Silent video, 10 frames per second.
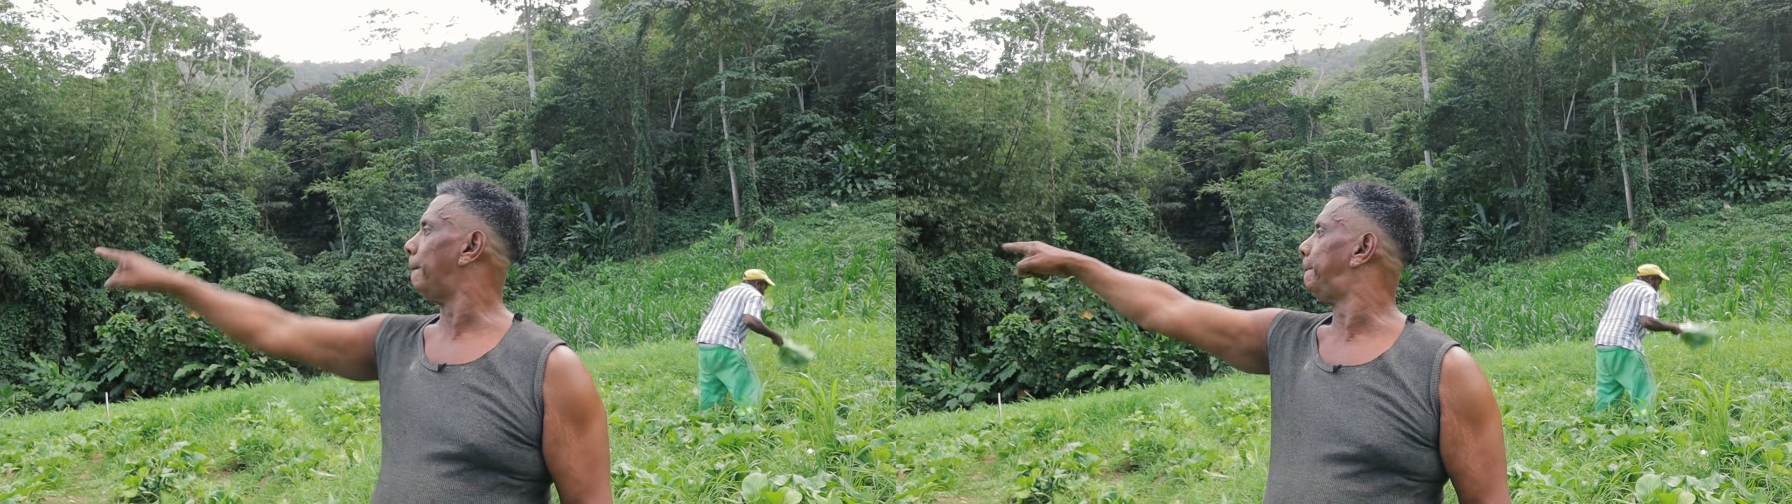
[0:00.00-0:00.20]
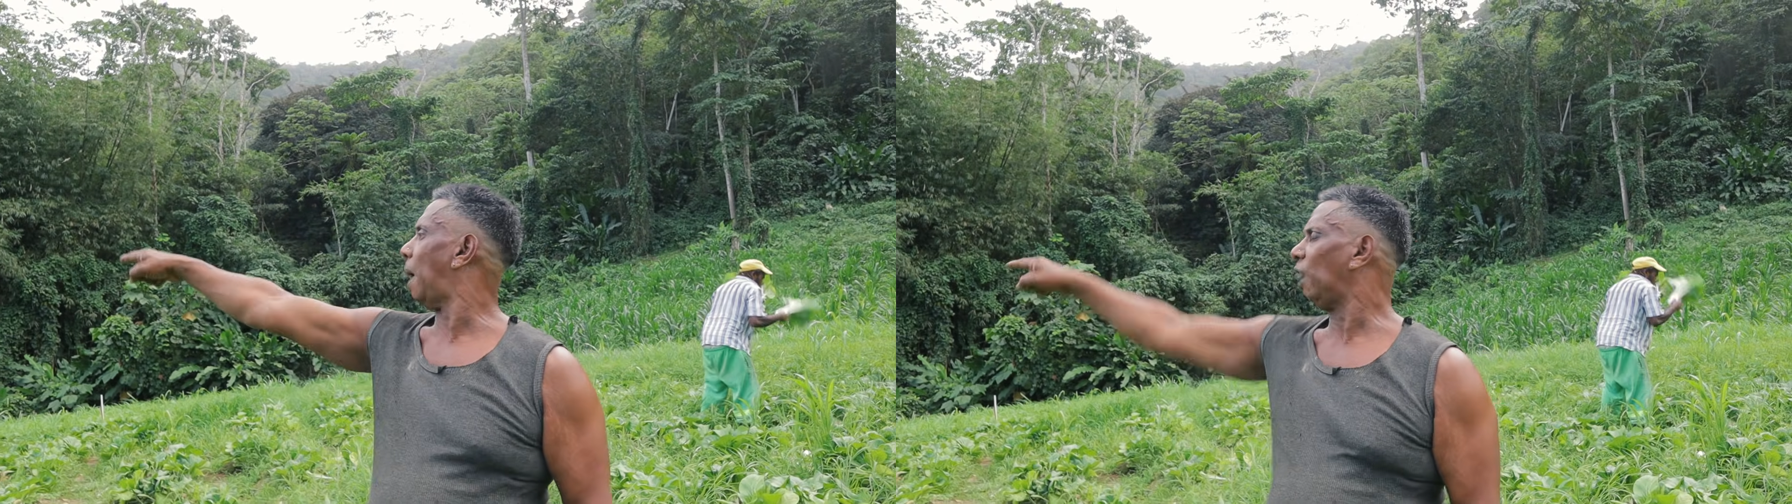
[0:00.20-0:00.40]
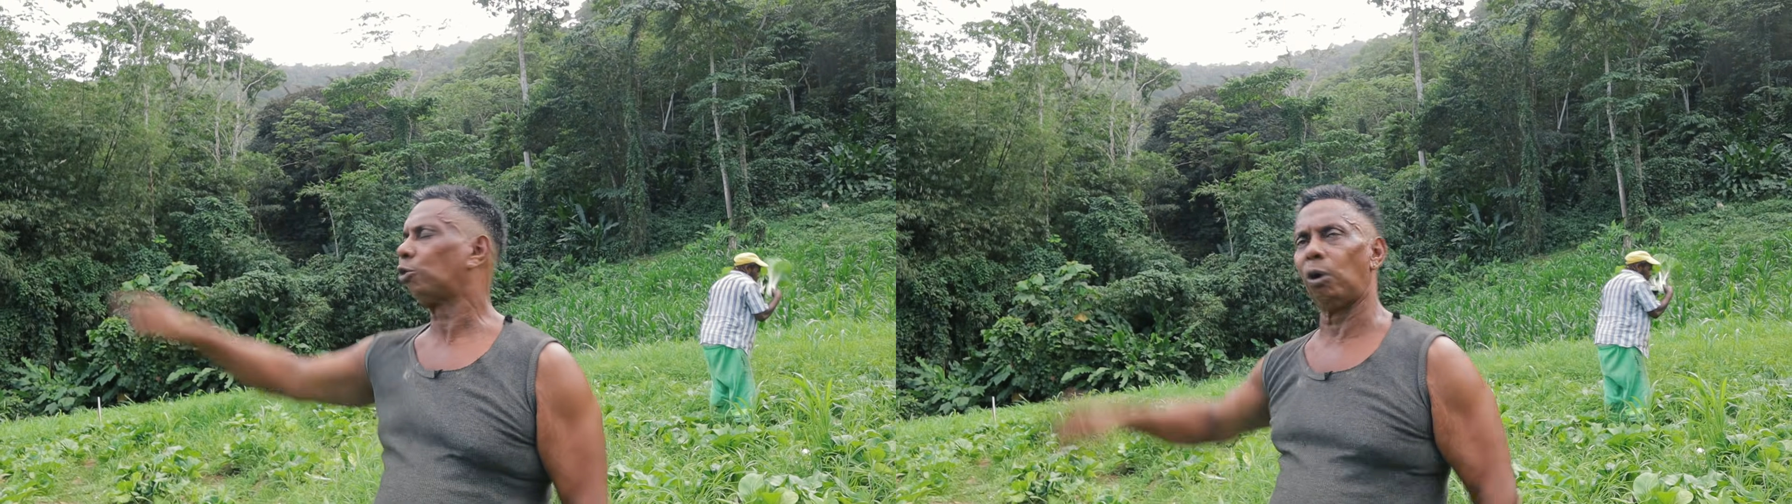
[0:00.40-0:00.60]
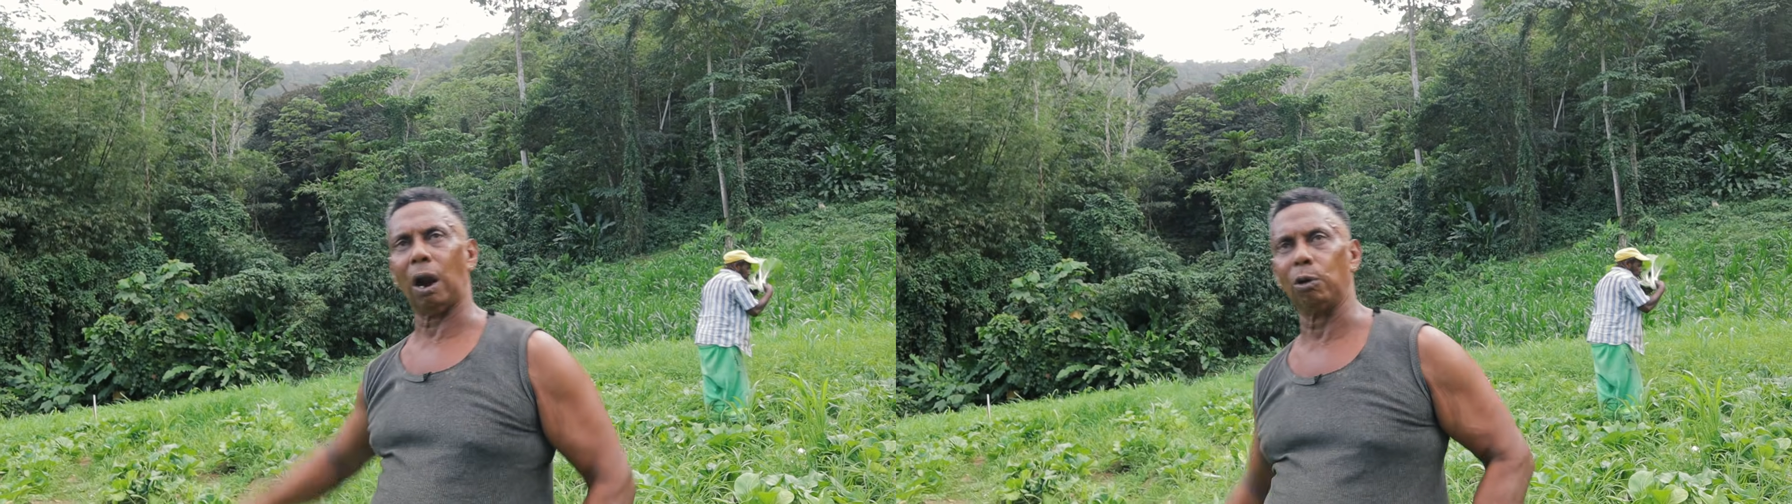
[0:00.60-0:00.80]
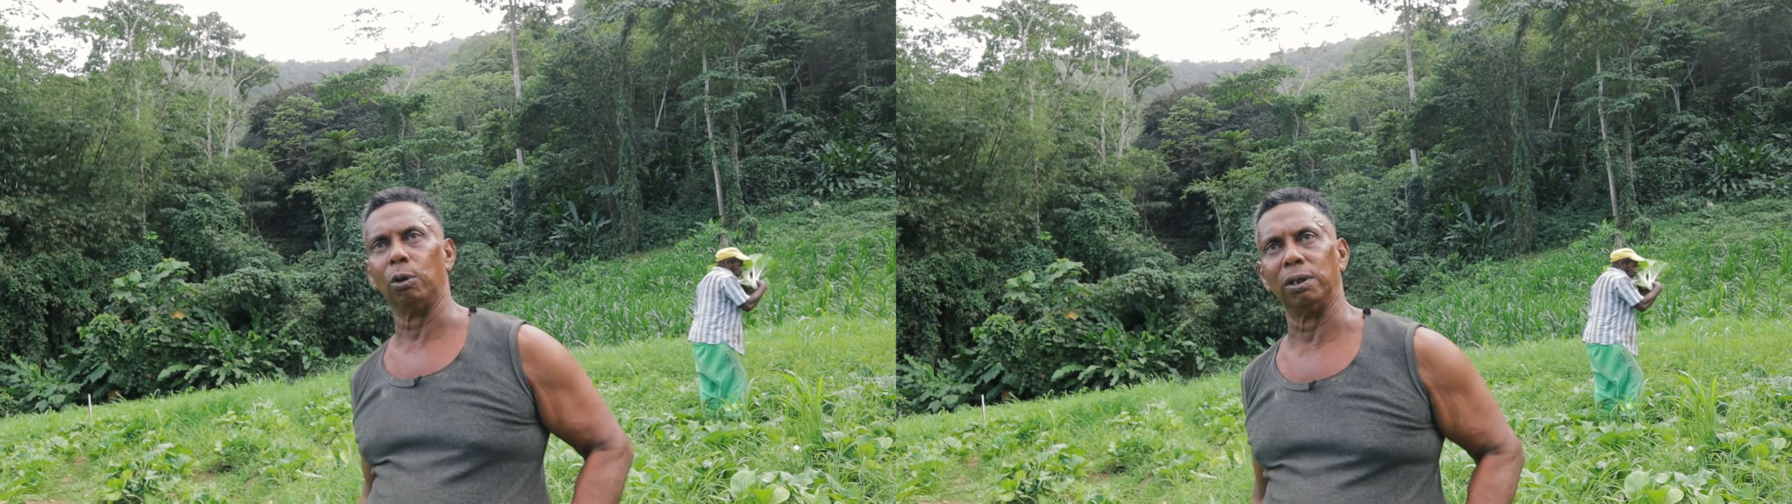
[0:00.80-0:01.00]
bad
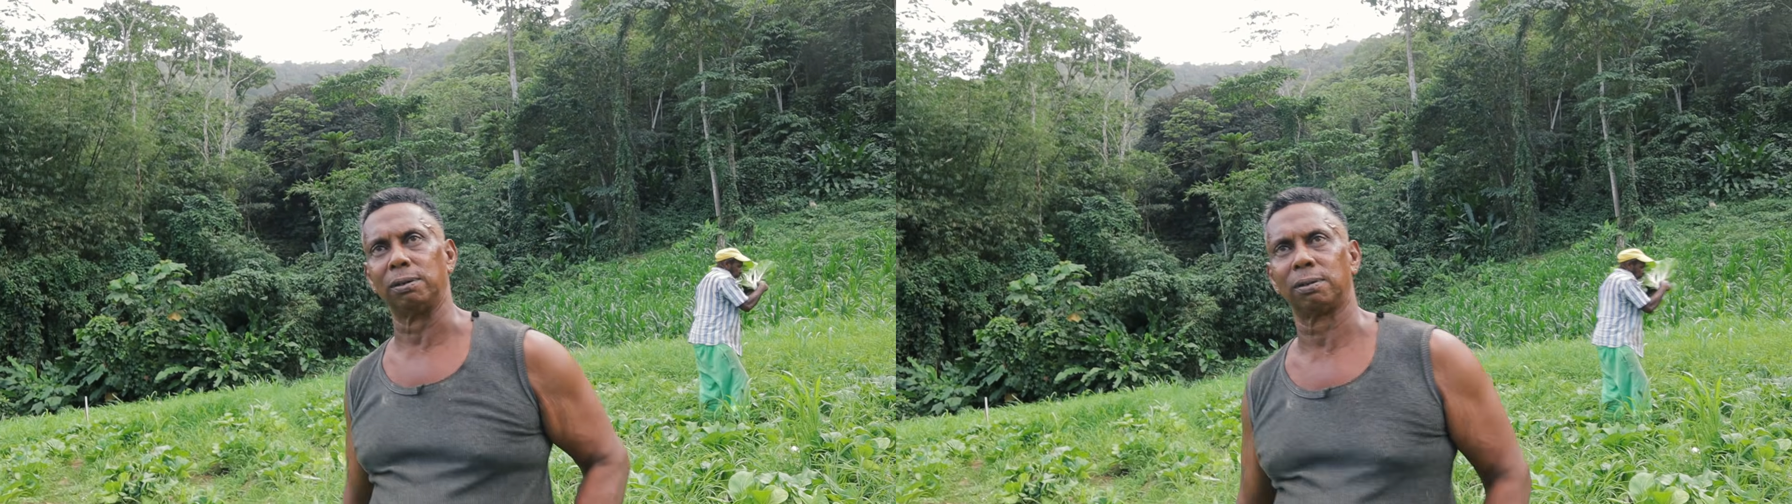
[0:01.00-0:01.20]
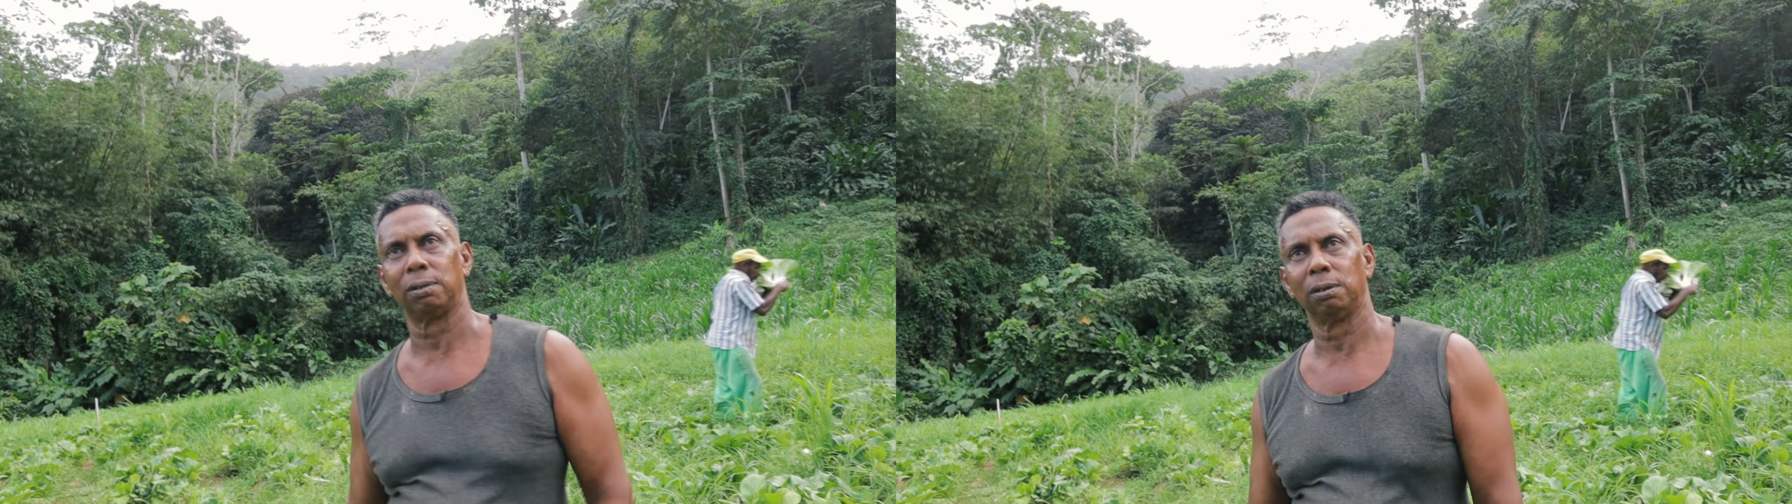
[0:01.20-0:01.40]
Caura Road is.